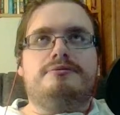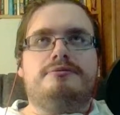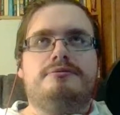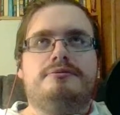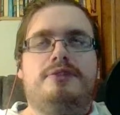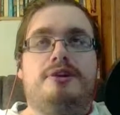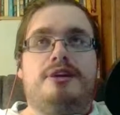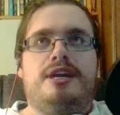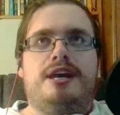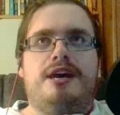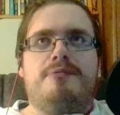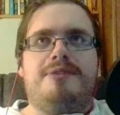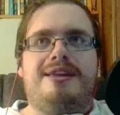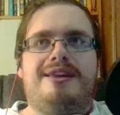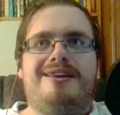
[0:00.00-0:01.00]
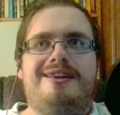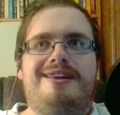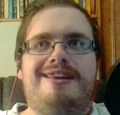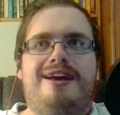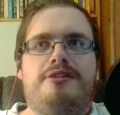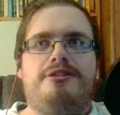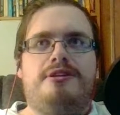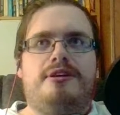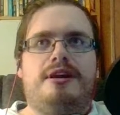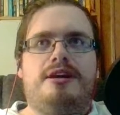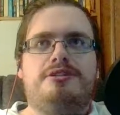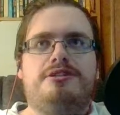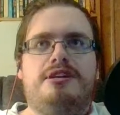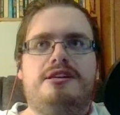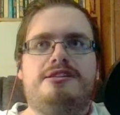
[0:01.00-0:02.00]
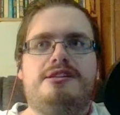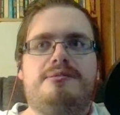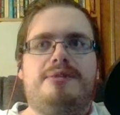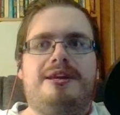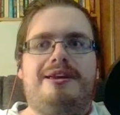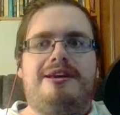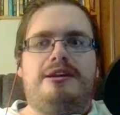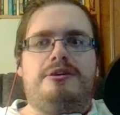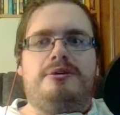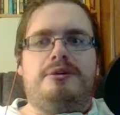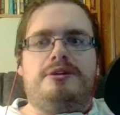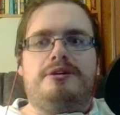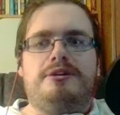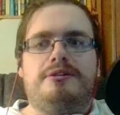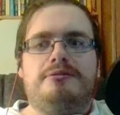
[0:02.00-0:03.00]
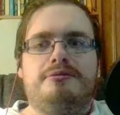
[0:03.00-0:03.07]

Well, yeah, I've been getting healthier, actually, as I've been getting older.